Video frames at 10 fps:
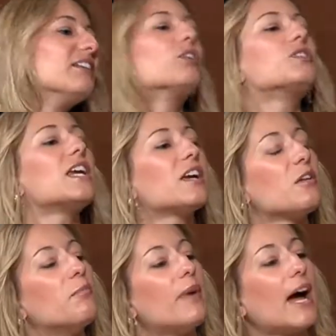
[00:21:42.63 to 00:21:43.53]
They'll take
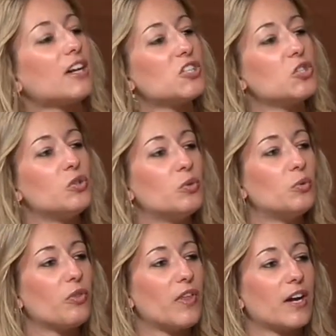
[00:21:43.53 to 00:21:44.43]
them back
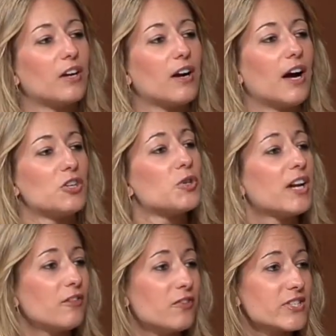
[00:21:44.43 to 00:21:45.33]
to their
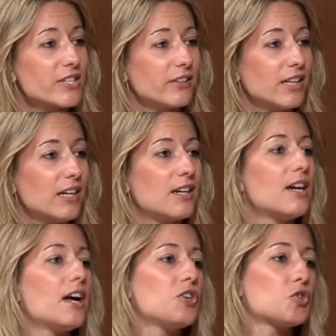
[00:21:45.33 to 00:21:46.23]
shredding facility
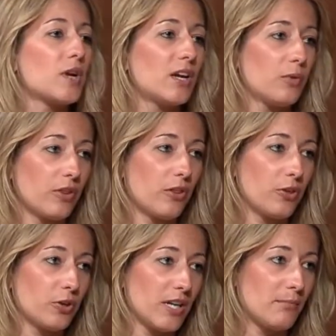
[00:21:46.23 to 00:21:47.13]
and shred it within
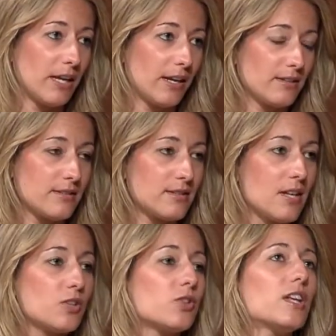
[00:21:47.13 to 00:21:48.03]
30 minutes.
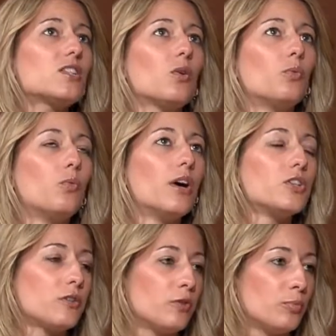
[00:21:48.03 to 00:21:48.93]
So that's a
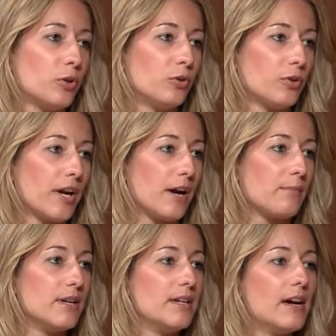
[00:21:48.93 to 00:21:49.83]
wonderful
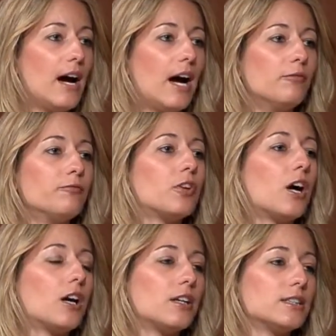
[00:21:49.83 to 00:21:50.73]
program for
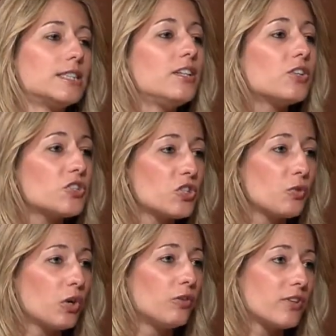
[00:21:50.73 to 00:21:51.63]
our seniors who
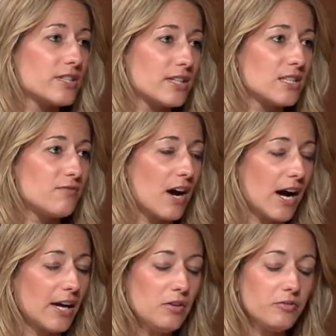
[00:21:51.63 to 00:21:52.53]
are over
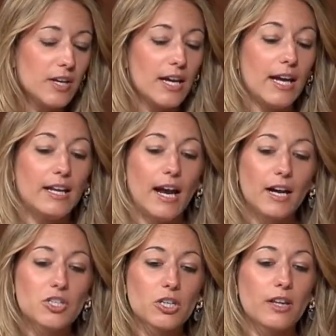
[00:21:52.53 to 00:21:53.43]
65. And
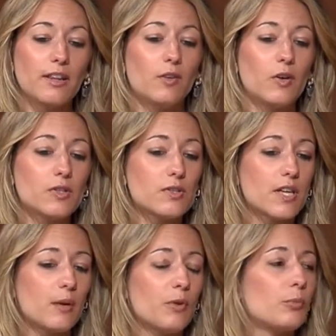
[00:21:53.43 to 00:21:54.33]
actually, they've also
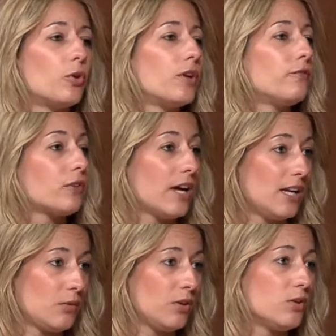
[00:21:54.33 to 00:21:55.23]
set up the program for
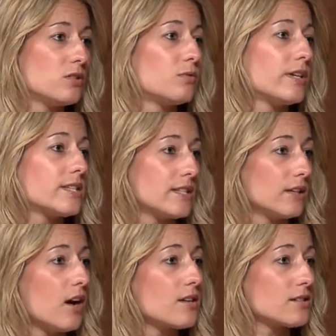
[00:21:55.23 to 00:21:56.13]
anyone who has recently
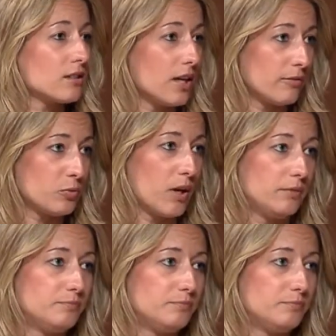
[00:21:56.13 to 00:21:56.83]
lost a loved one.